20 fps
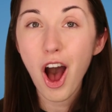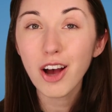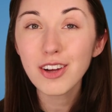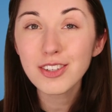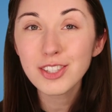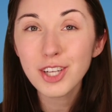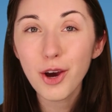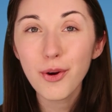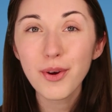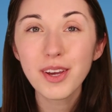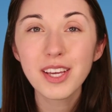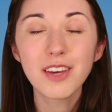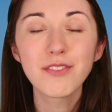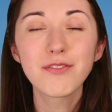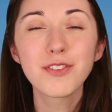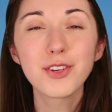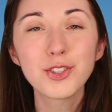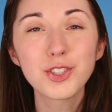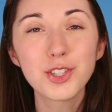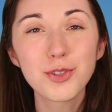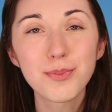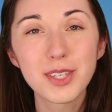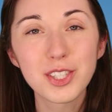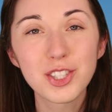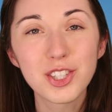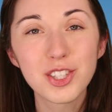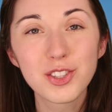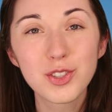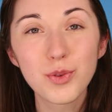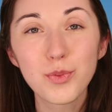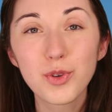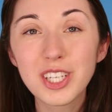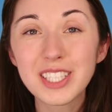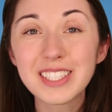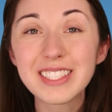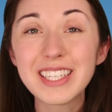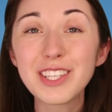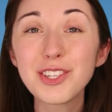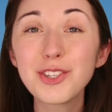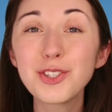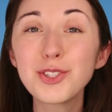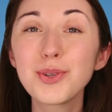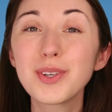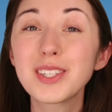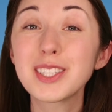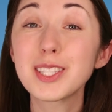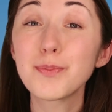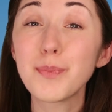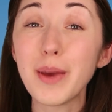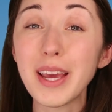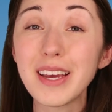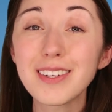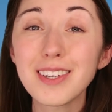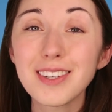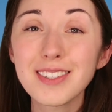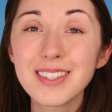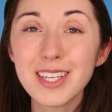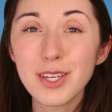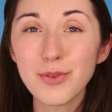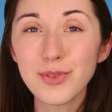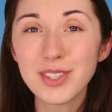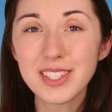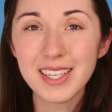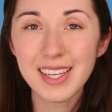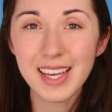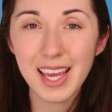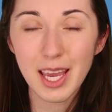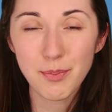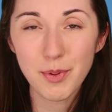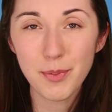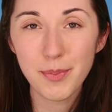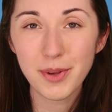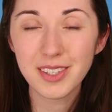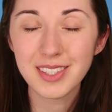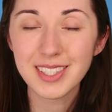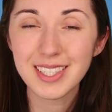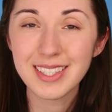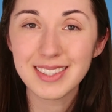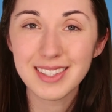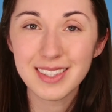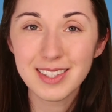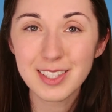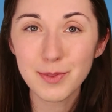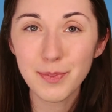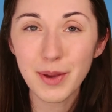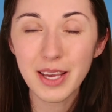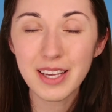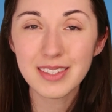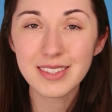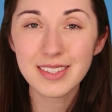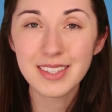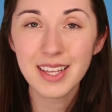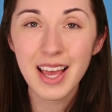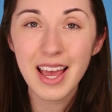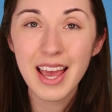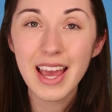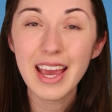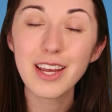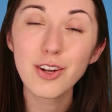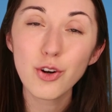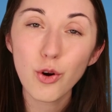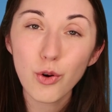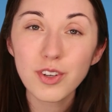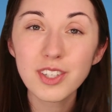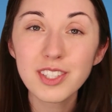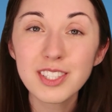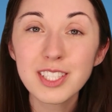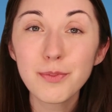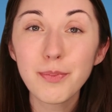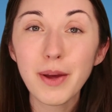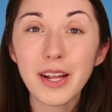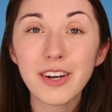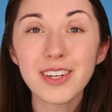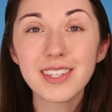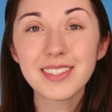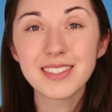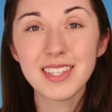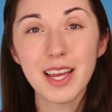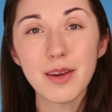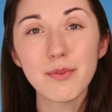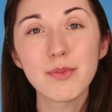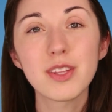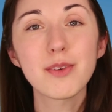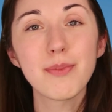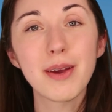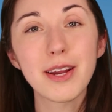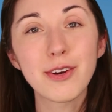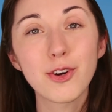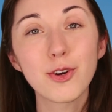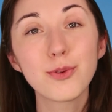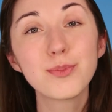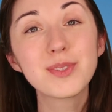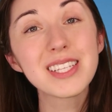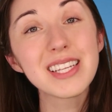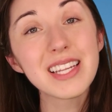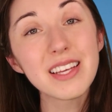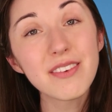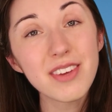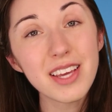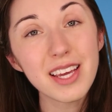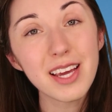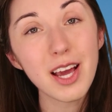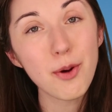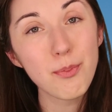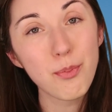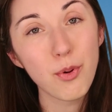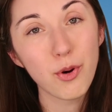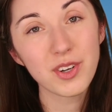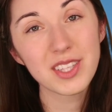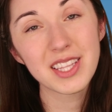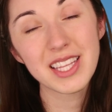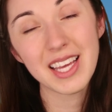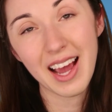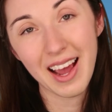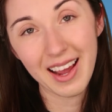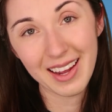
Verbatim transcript: Ongoing and future missions will continue to expand our sequencing capabilities in space in order to better examine the microbes living aboard the